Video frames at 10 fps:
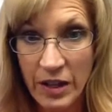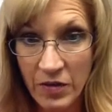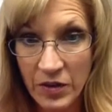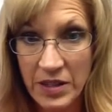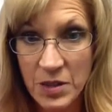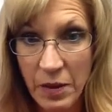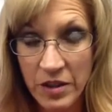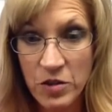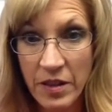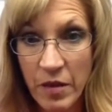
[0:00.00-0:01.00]
evening to make
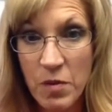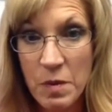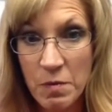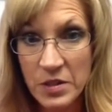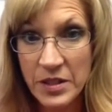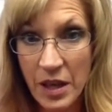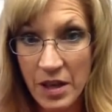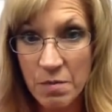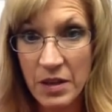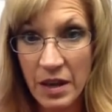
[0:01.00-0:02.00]
sure that they remembered to
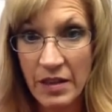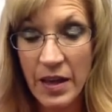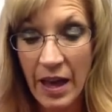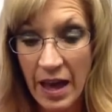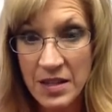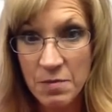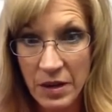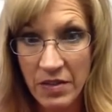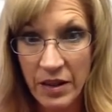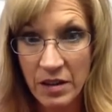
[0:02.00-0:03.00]
come, and they had to be
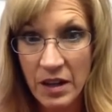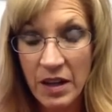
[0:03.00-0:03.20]
there.